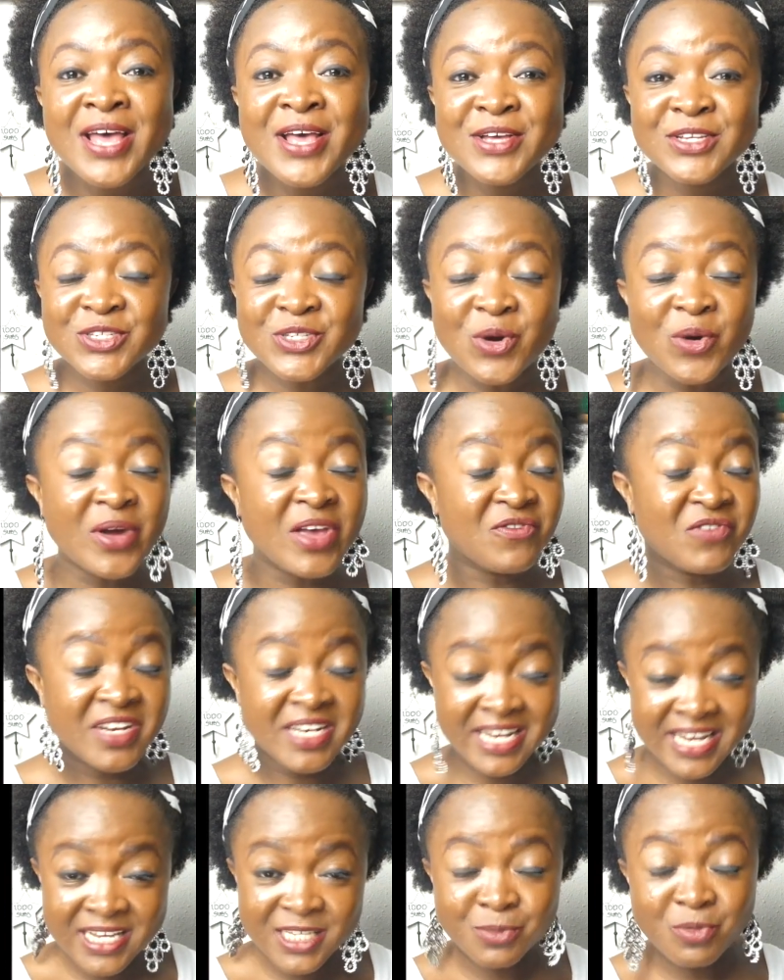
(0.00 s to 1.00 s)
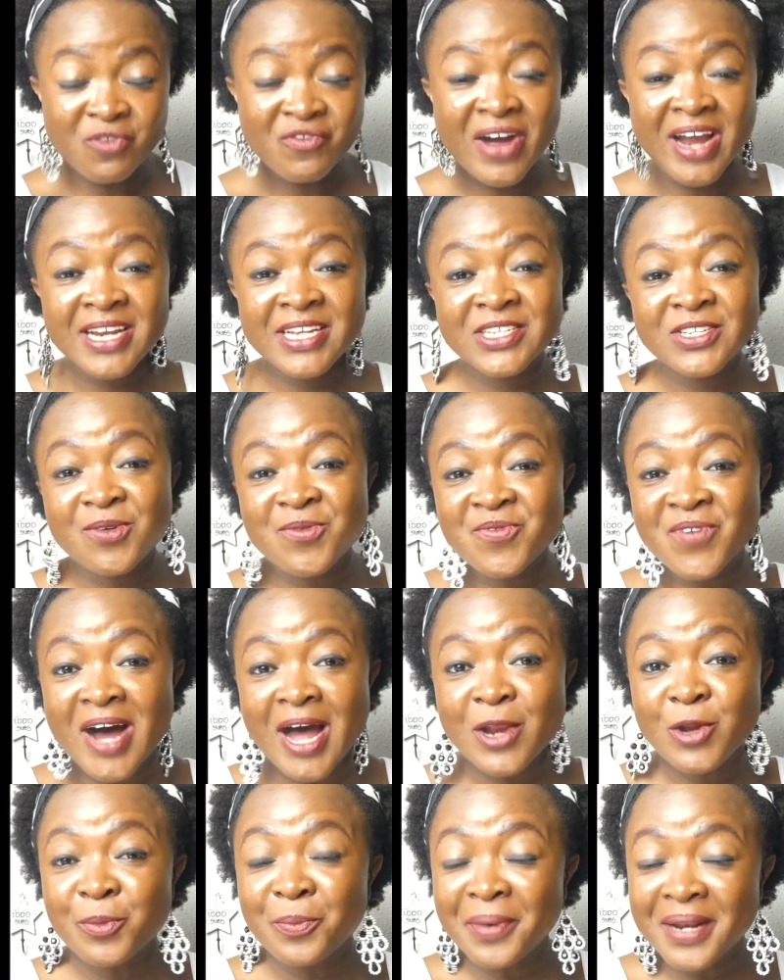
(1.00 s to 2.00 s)
So if it is providing some
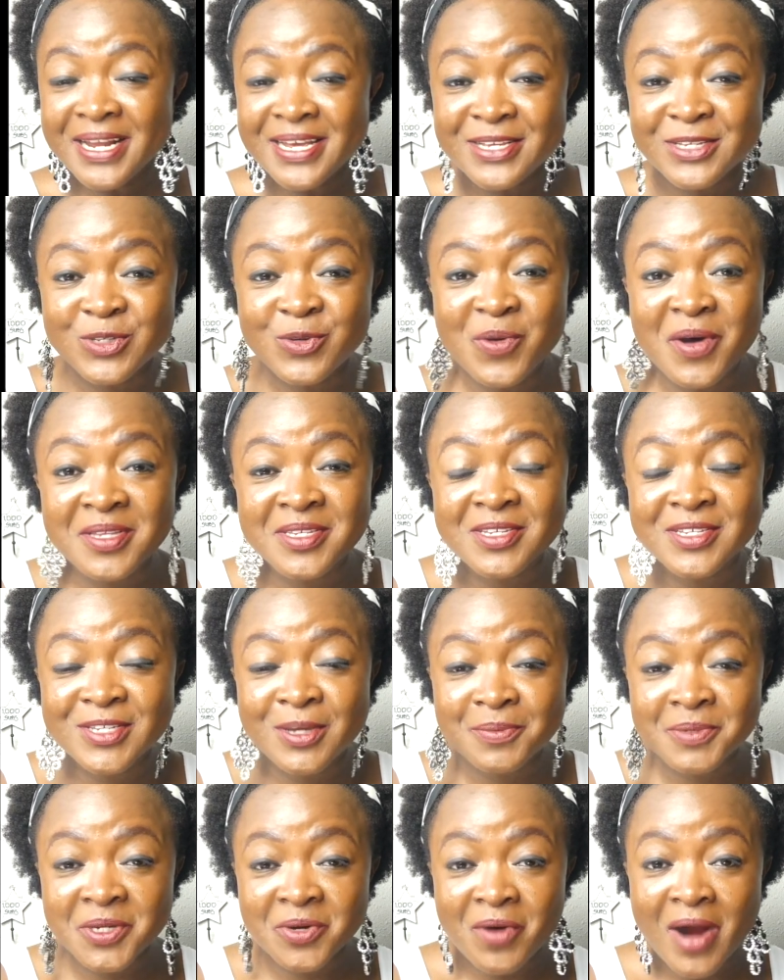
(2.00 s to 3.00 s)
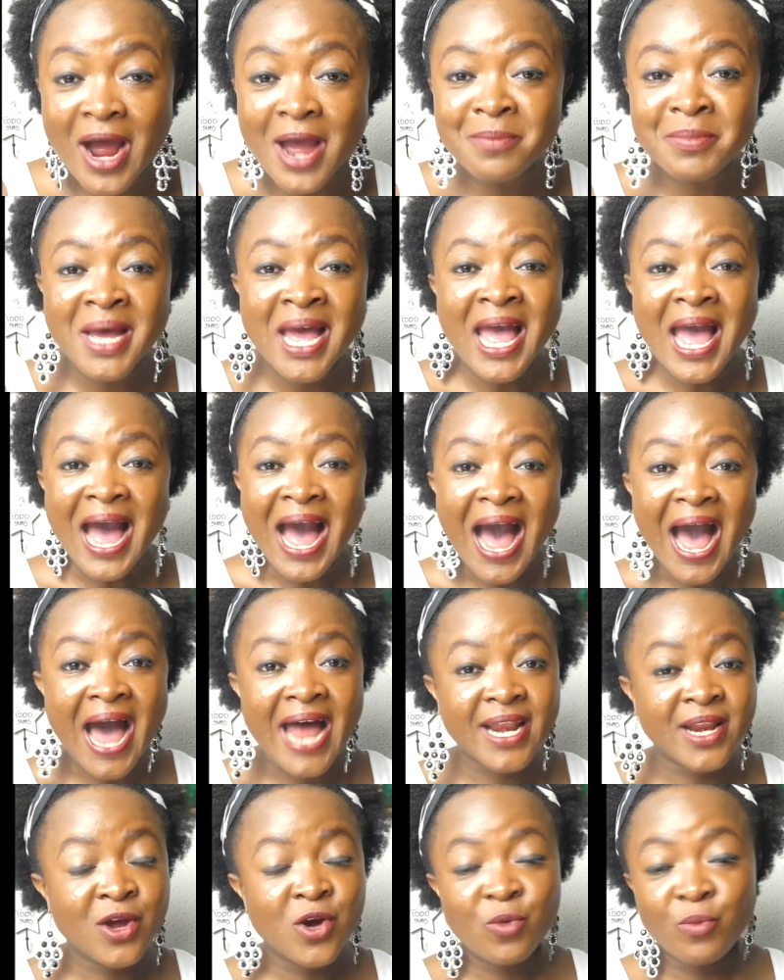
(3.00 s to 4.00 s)
value, please do well to subscribe,
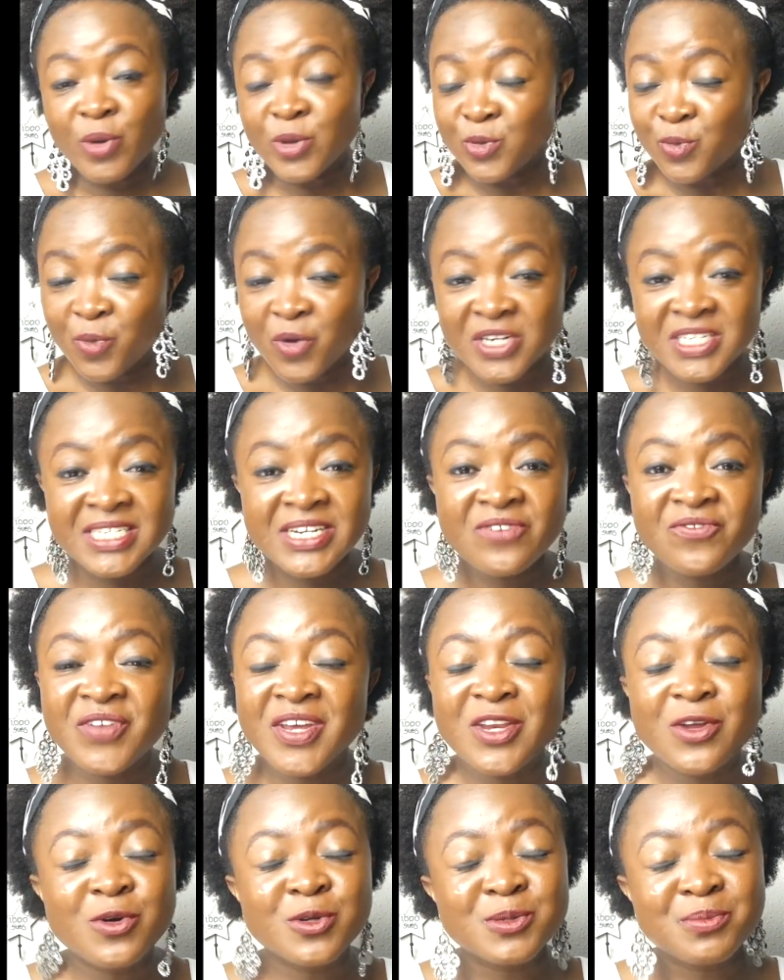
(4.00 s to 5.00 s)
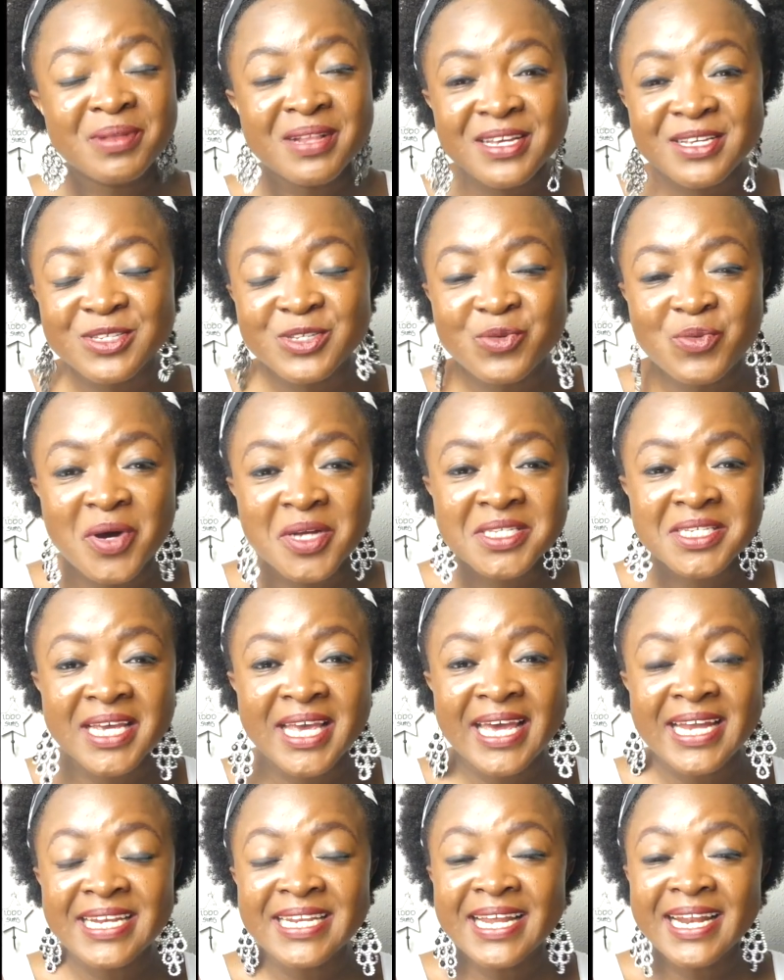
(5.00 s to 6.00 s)
and when you watch the videos, please do well to
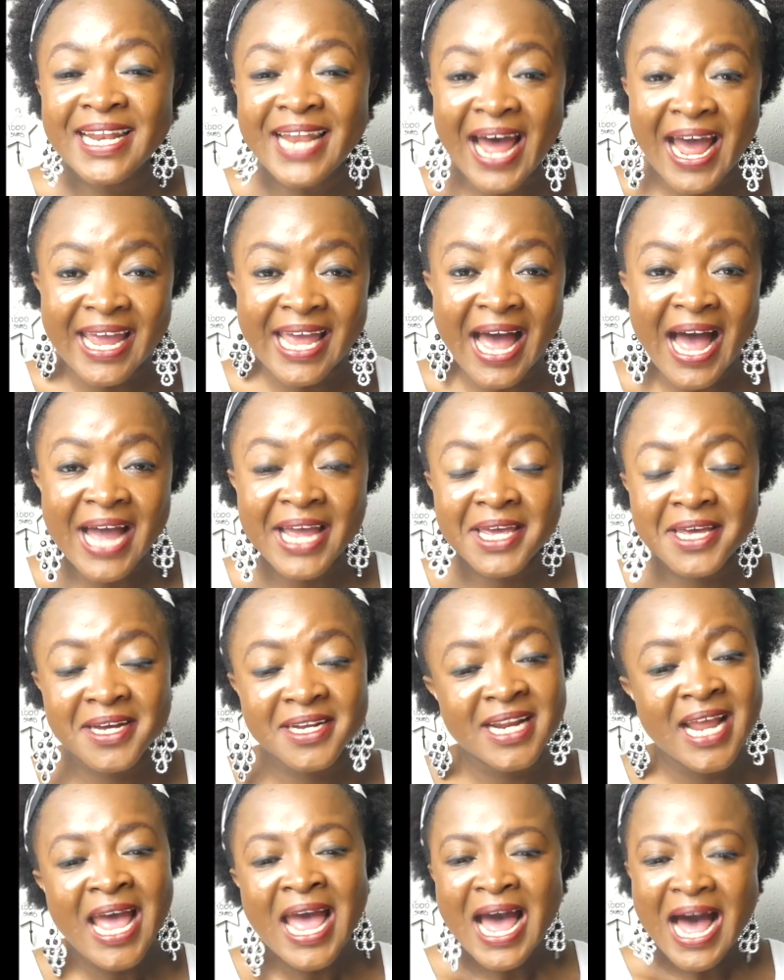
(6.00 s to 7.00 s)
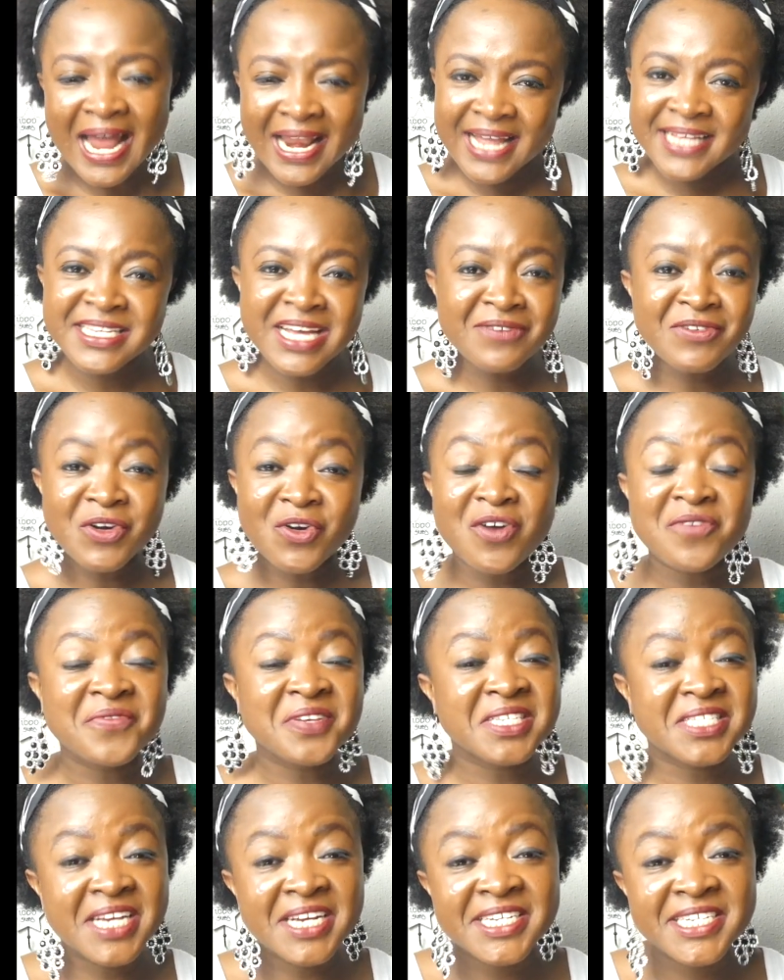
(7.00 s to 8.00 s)
hit the like icon, and let's have a
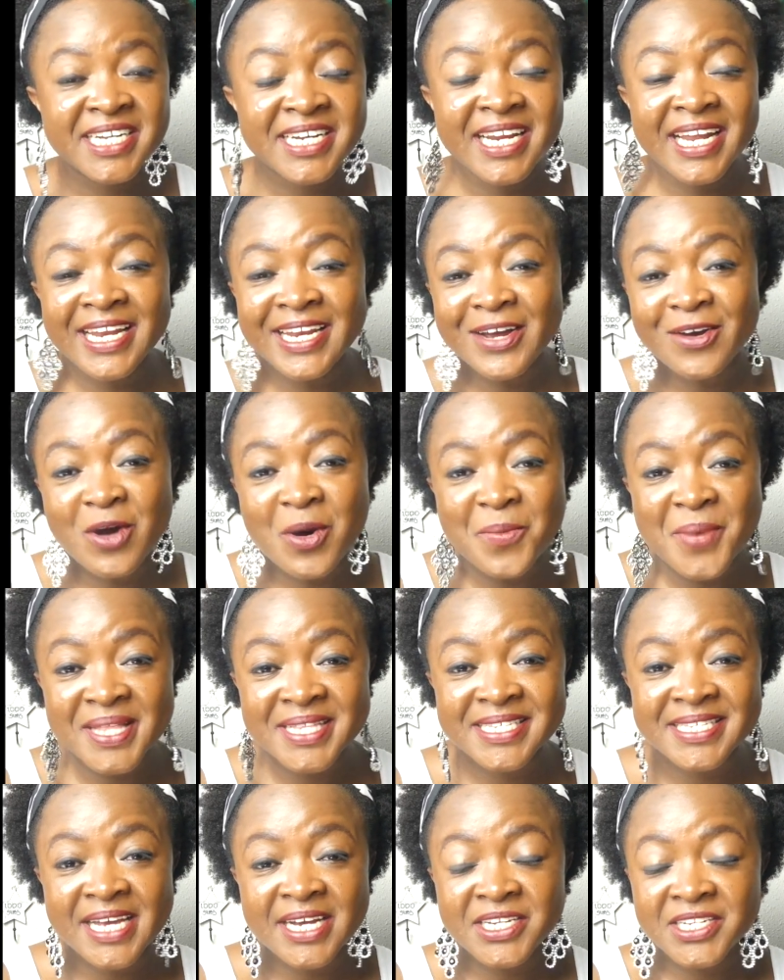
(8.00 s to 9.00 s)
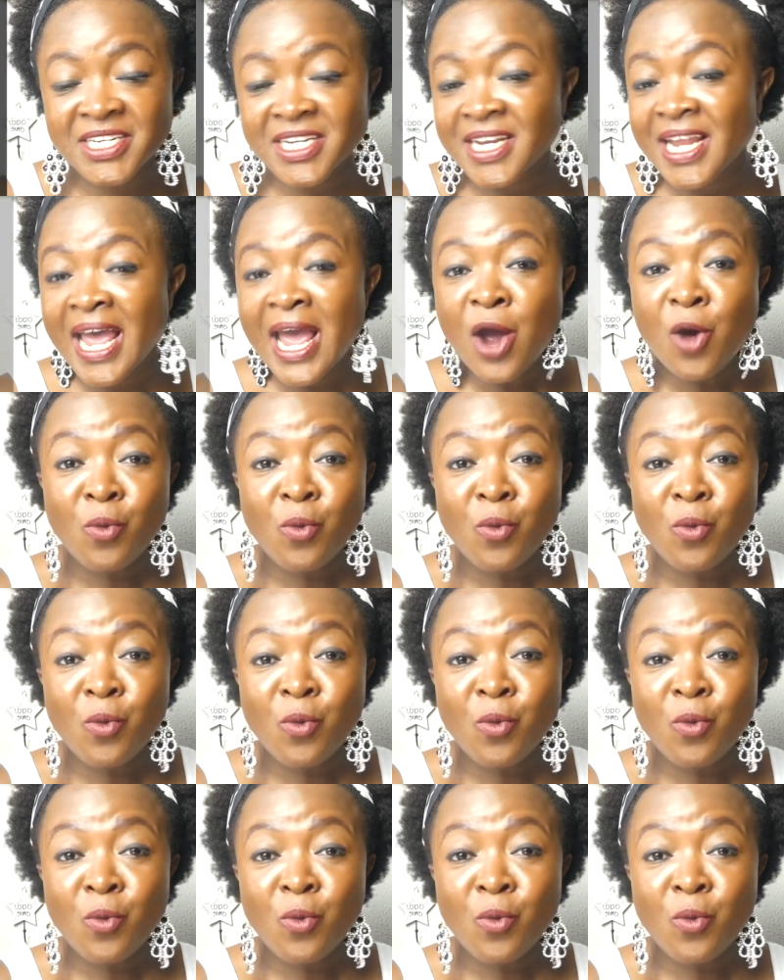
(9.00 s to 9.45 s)
conversation in the comment section.